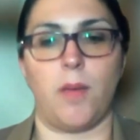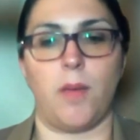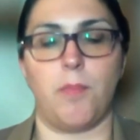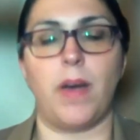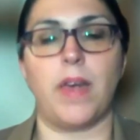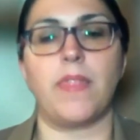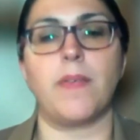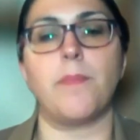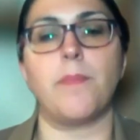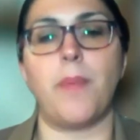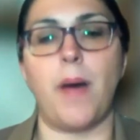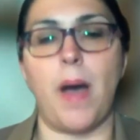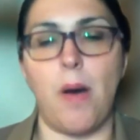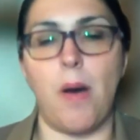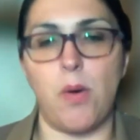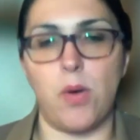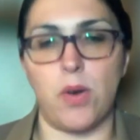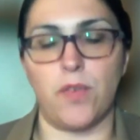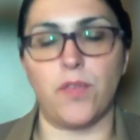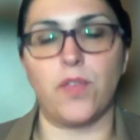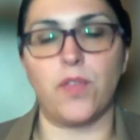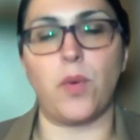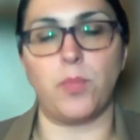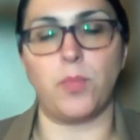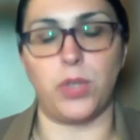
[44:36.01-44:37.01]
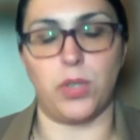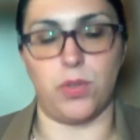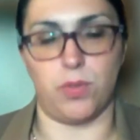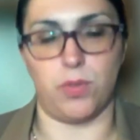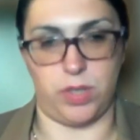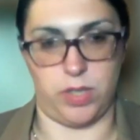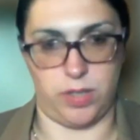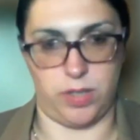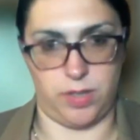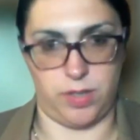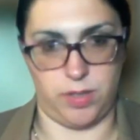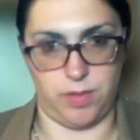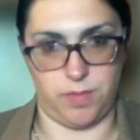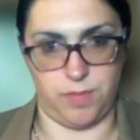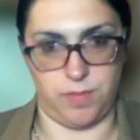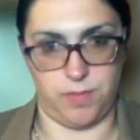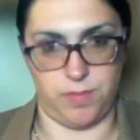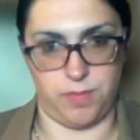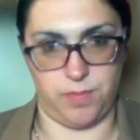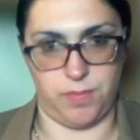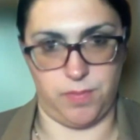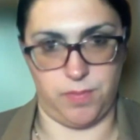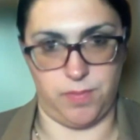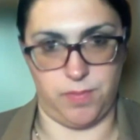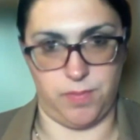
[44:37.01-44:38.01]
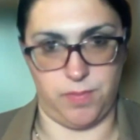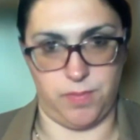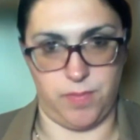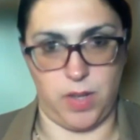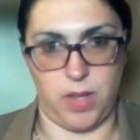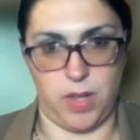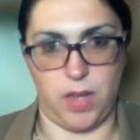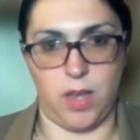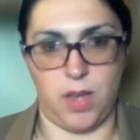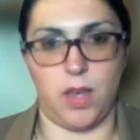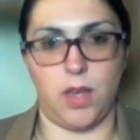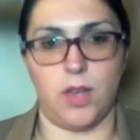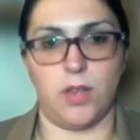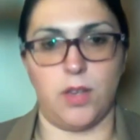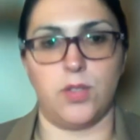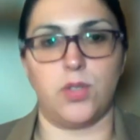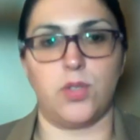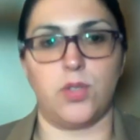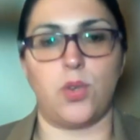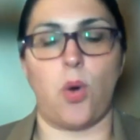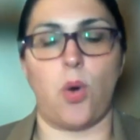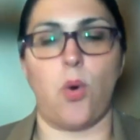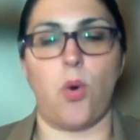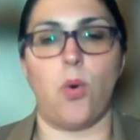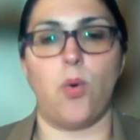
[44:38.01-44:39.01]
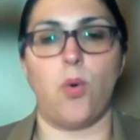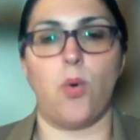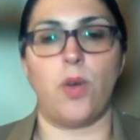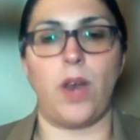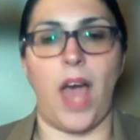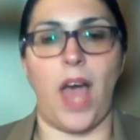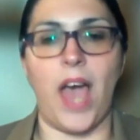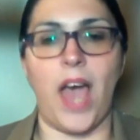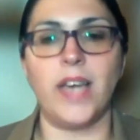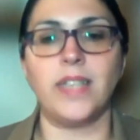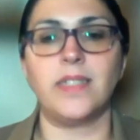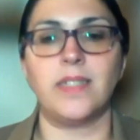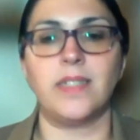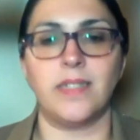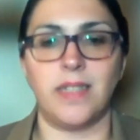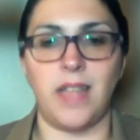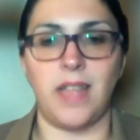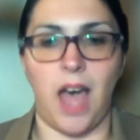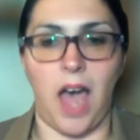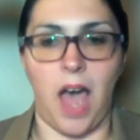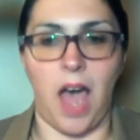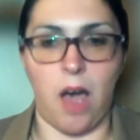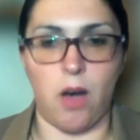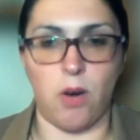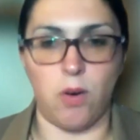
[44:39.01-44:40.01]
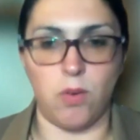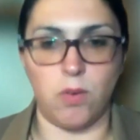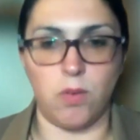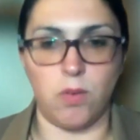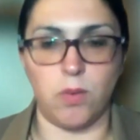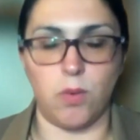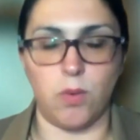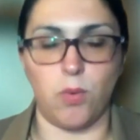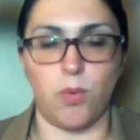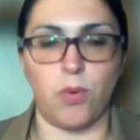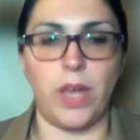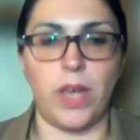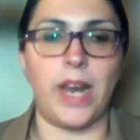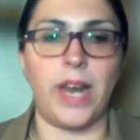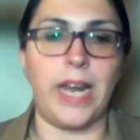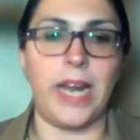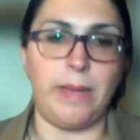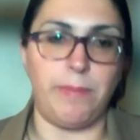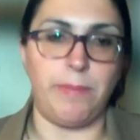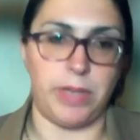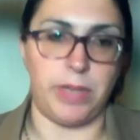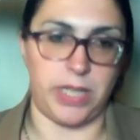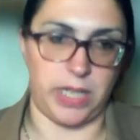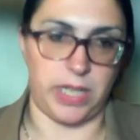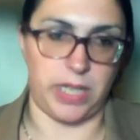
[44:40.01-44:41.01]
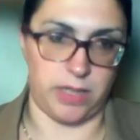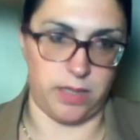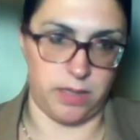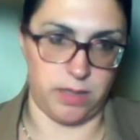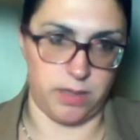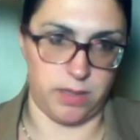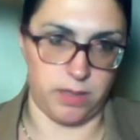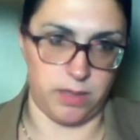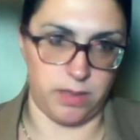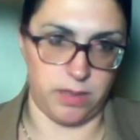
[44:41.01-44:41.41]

by the power of computers yeah so right now we are limited